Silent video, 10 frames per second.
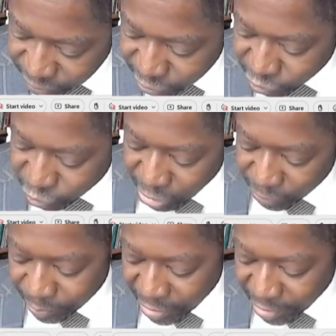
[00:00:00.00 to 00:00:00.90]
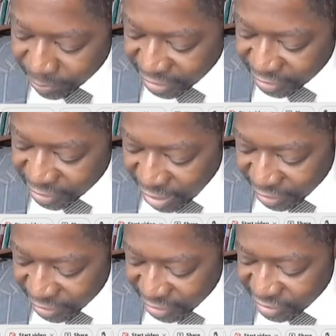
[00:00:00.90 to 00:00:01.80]
talk to our Republican
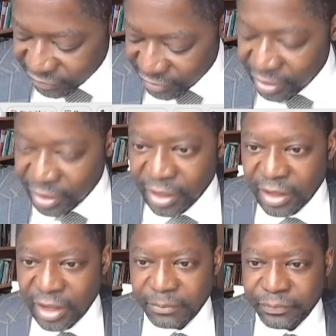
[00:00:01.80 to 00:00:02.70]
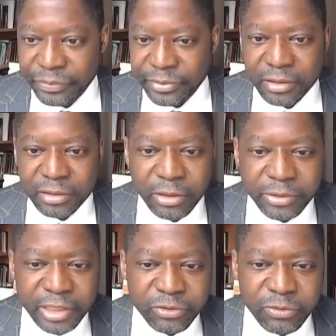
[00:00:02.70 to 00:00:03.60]
colleagues.
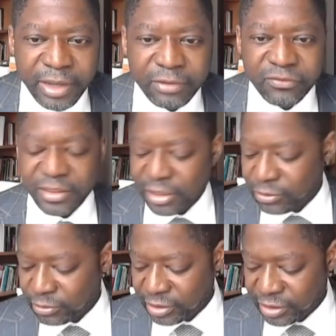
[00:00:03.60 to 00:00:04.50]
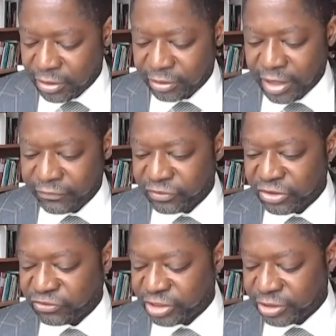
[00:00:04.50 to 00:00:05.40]
Logan, do I understand that you'll lead our
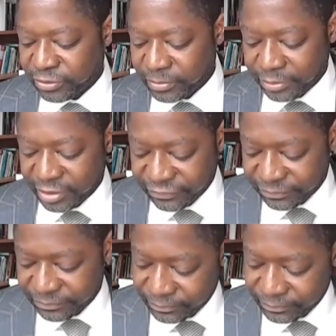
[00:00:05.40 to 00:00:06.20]
conversation here, I believe?